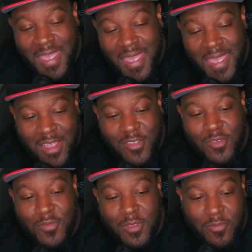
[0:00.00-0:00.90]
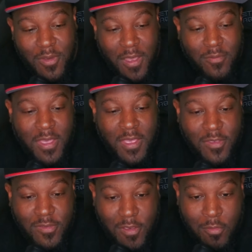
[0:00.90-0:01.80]
and 155
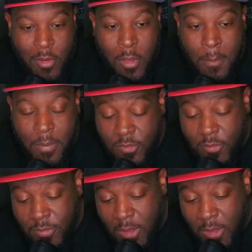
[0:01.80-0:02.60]
Sarah boosters.